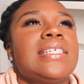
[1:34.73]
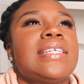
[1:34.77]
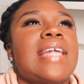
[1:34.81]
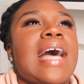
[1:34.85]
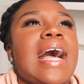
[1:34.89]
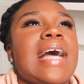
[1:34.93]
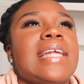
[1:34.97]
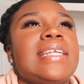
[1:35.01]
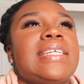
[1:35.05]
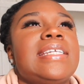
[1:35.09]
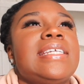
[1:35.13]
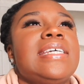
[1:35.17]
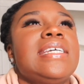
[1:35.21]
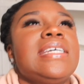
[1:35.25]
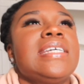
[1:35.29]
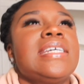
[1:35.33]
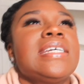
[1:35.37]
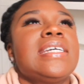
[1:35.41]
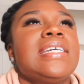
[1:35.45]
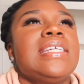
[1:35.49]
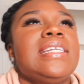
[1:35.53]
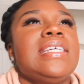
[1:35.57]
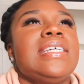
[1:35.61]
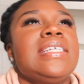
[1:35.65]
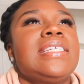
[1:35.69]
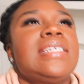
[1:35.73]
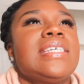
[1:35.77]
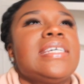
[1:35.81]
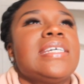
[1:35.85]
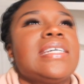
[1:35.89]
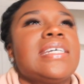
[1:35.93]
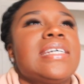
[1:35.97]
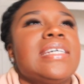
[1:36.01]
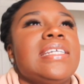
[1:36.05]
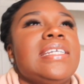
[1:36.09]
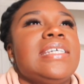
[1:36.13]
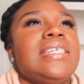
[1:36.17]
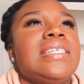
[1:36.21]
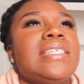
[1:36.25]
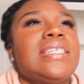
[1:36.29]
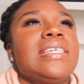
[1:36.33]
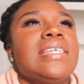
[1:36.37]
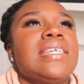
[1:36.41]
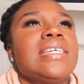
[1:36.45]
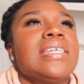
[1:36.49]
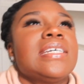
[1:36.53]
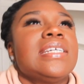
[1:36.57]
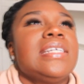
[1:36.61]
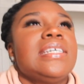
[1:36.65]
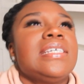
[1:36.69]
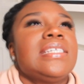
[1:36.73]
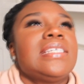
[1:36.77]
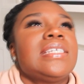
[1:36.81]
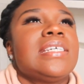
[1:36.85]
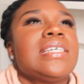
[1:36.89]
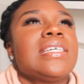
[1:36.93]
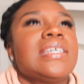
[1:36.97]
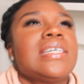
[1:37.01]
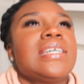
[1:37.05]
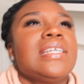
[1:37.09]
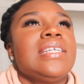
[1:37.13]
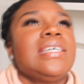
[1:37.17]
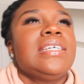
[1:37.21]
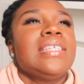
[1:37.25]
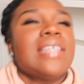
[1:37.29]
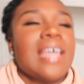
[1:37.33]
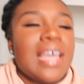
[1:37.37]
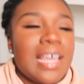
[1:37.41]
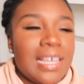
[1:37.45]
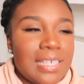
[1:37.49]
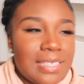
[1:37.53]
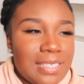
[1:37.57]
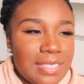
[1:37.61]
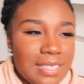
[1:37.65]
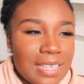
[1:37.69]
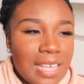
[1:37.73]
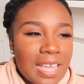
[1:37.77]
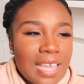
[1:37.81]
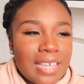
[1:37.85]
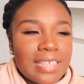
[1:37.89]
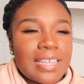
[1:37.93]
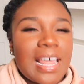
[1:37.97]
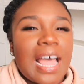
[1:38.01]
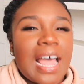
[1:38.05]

tree tingliness.